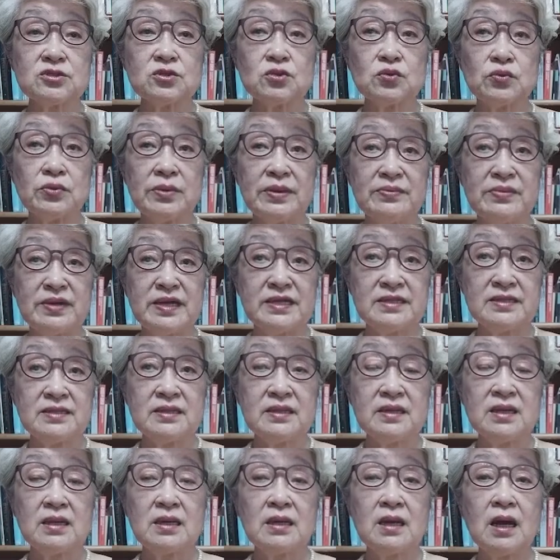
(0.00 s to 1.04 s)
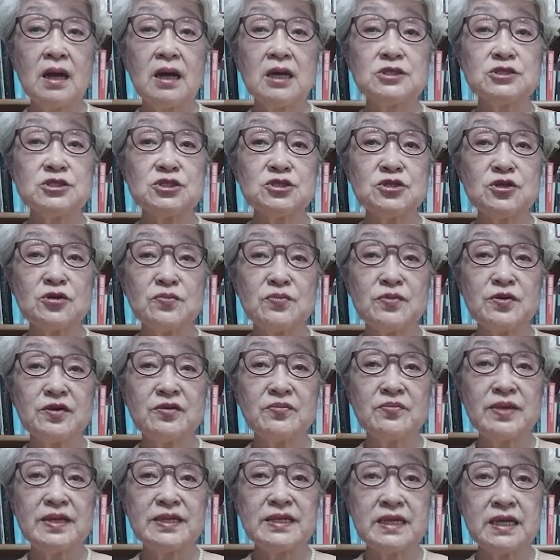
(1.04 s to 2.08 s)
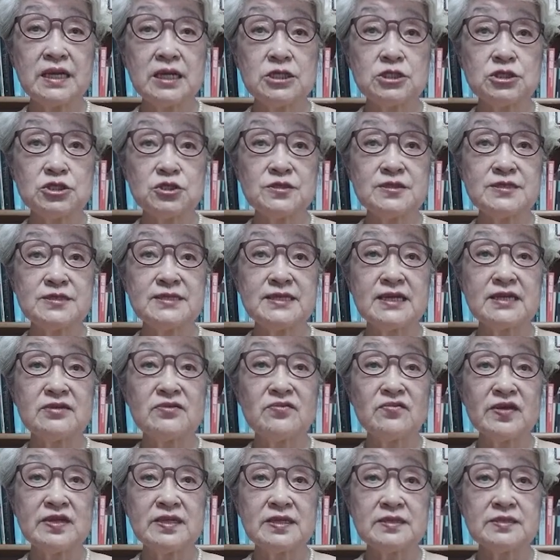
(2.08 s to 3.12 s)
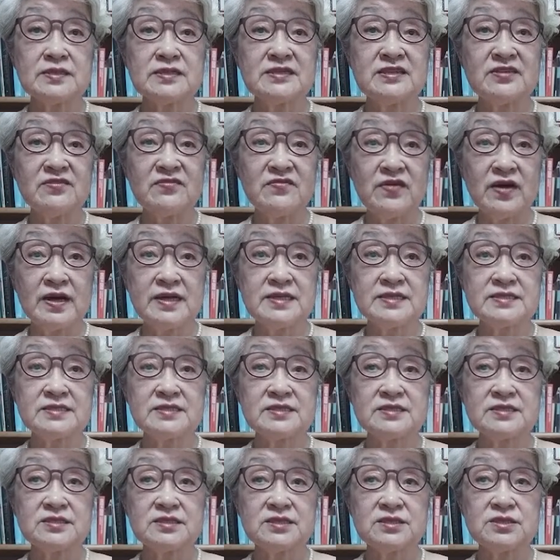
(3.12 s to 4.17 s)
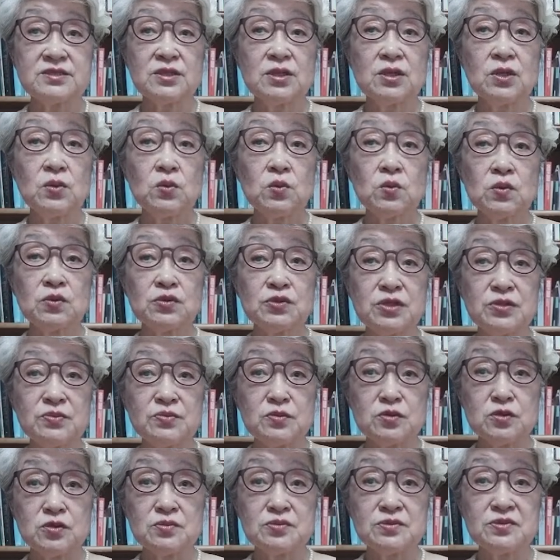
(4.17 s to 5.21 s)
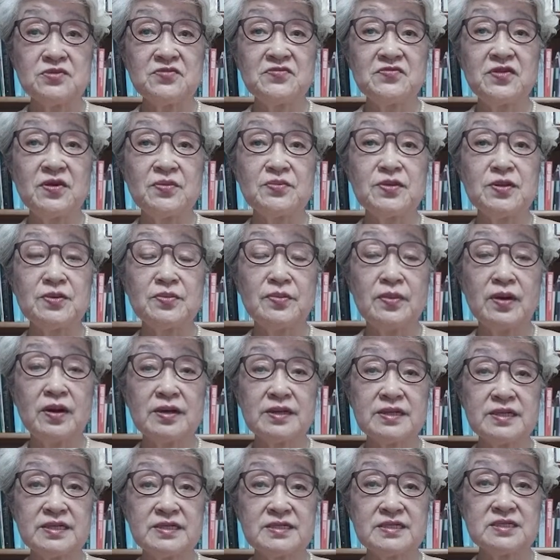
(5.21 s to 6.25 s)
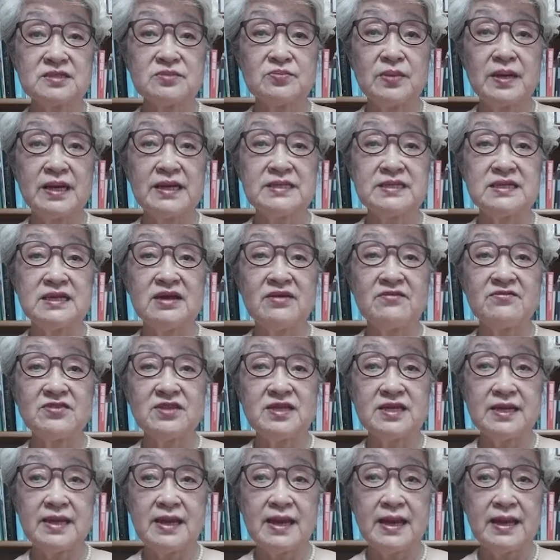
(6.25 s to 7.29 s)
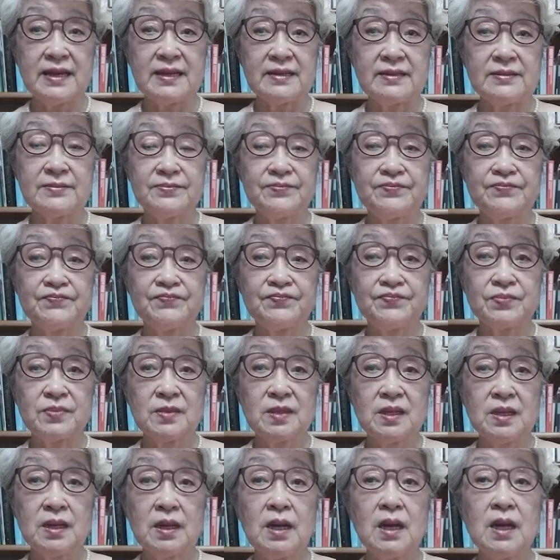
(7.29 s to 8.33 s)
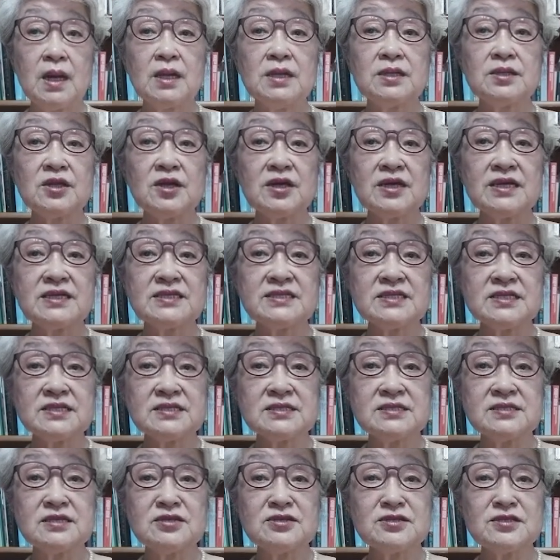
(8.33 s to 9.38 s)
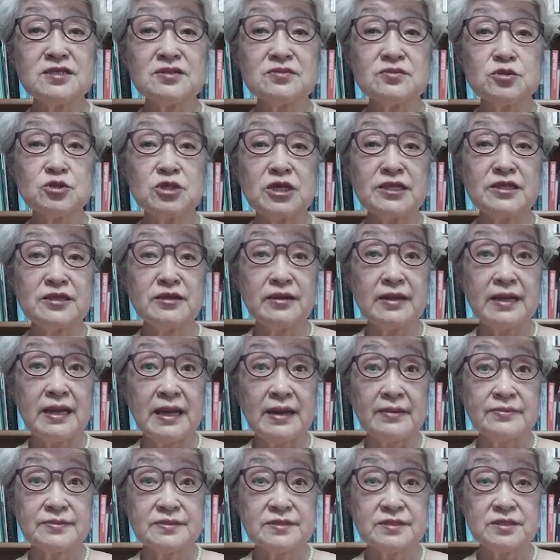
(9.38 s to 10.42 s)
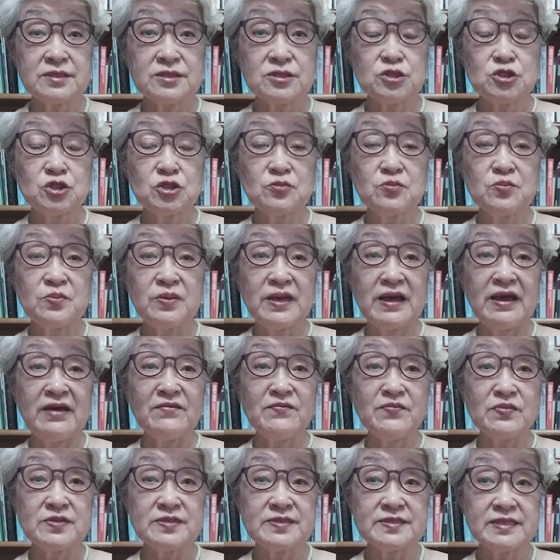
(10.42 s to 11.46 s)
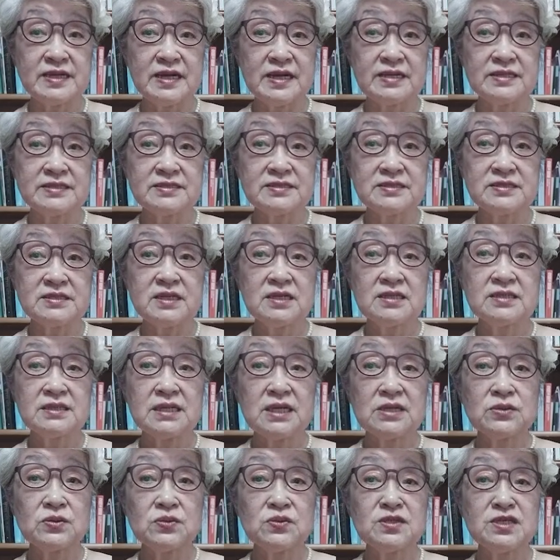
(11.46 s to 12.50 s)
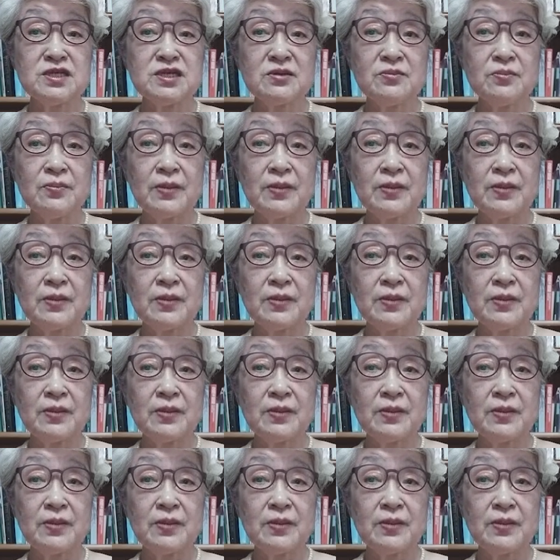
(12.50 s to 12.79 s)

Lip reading: women, large number of medications and medical devices were removed from the markets by the FDA. The existence of gender gaps should be emphasized not only